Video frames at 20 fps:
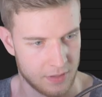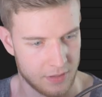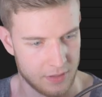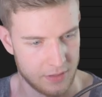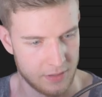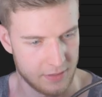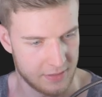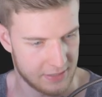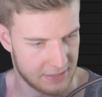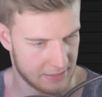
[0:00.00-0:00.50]

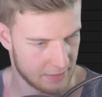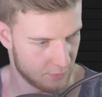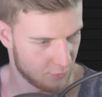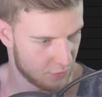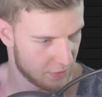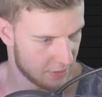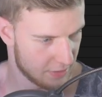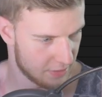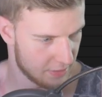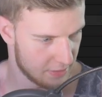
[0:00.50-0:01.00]
Turned
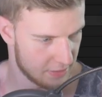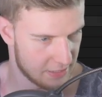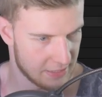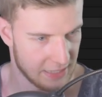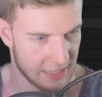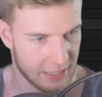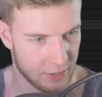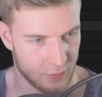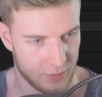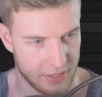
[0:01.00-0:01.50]
somewhat
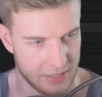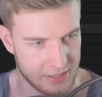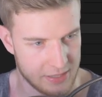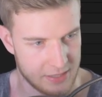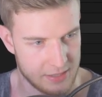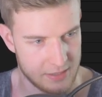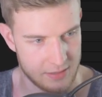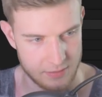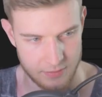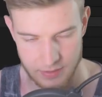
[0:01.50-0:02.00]

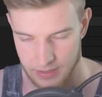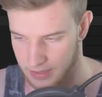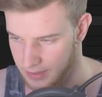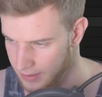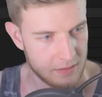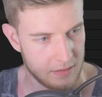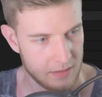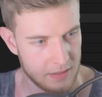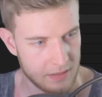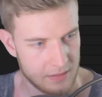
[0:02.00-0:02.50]
sideways, right?
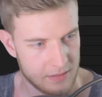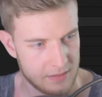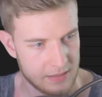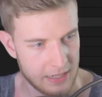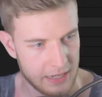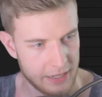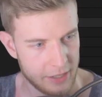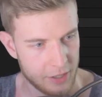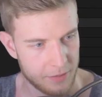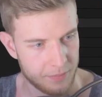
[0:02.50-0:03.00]
The
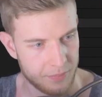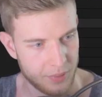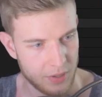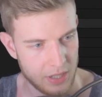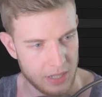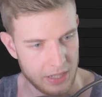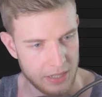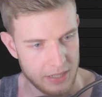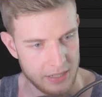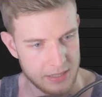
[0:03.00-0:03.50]
entire
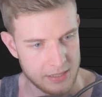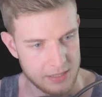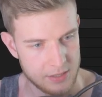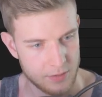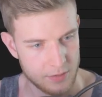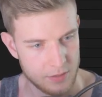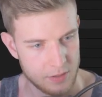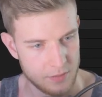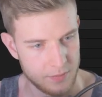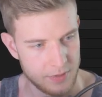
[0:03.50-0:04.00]
body is
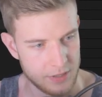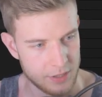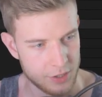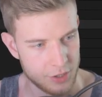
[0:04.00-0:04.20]
going to be